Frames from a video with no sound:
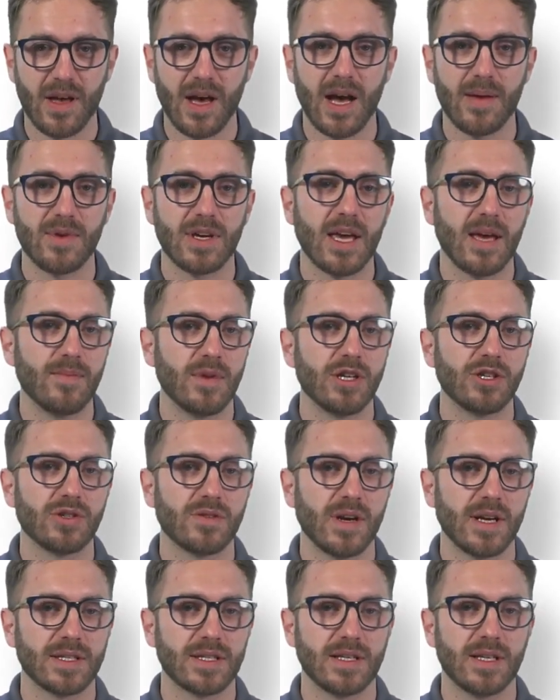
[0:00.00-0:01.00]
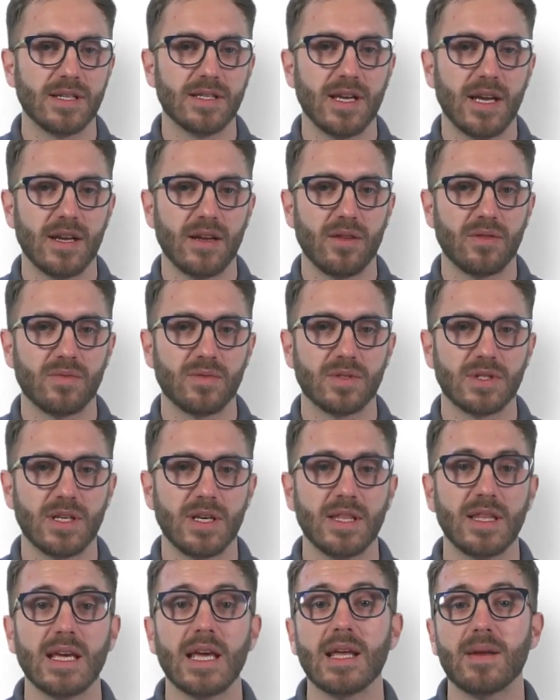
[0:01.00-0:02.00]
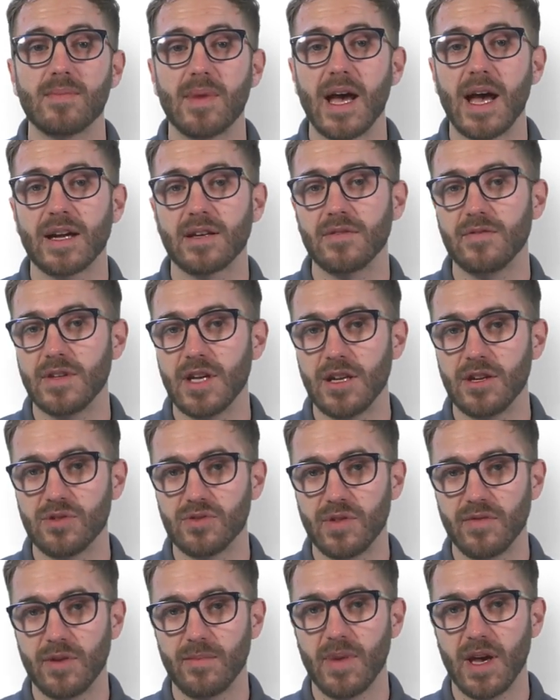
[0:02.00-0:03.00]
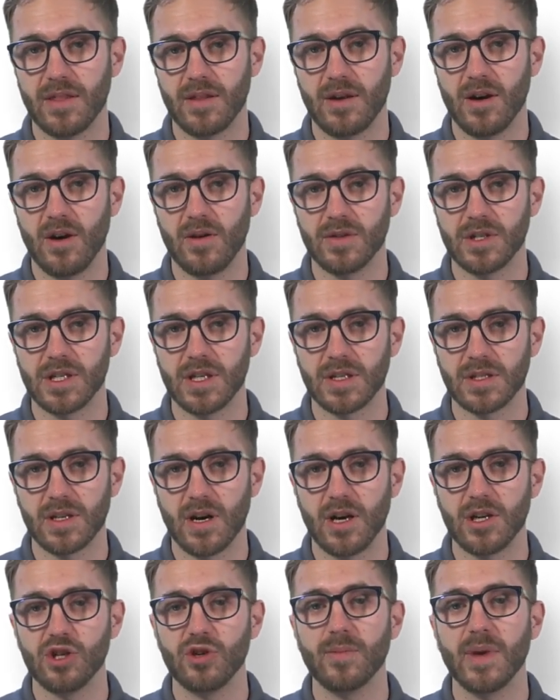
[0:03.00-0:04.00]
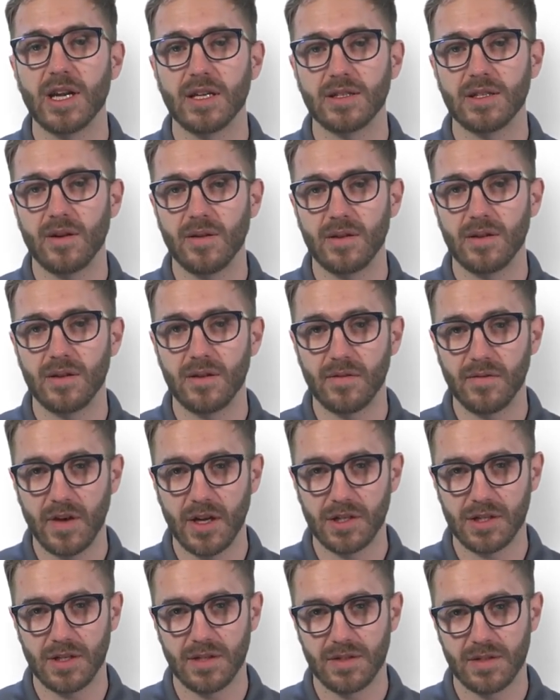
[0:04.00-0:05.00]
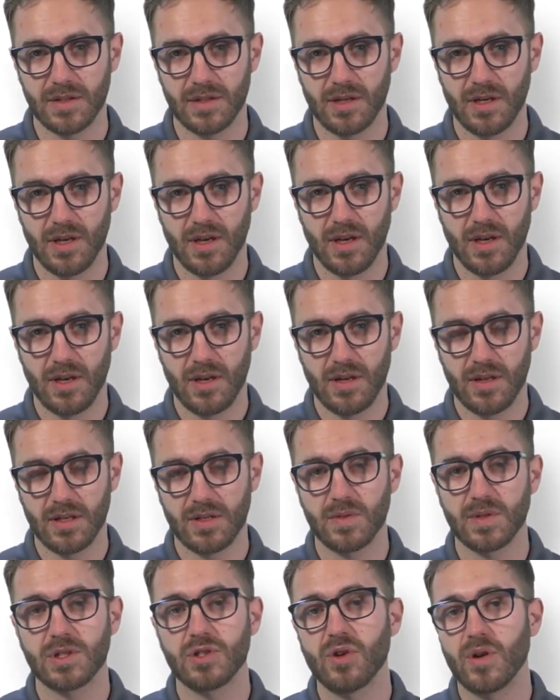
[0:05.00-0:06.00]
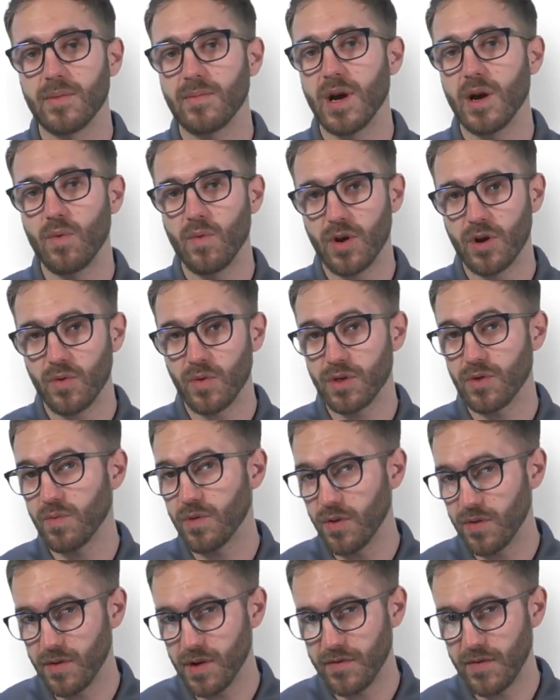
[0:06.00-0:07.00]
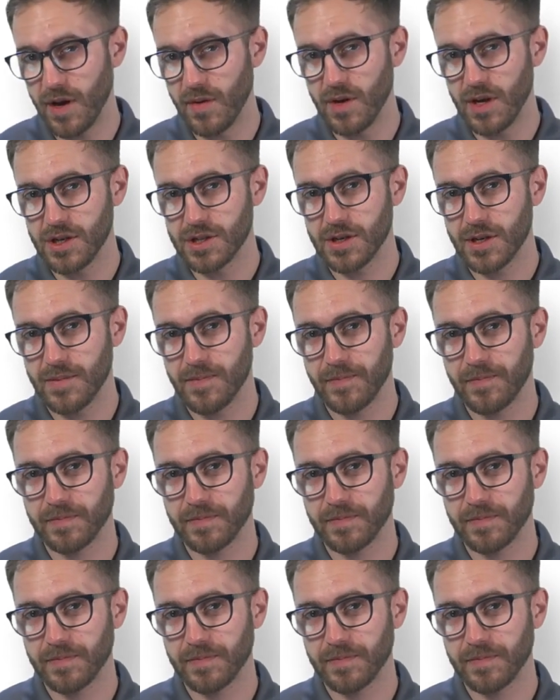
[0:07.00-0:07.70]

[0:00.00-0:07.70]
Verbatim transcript: I became interested in data through seeing the impact of data-driven methodologies on humanitarian interventions. This was during my work with the Rotary Foundation.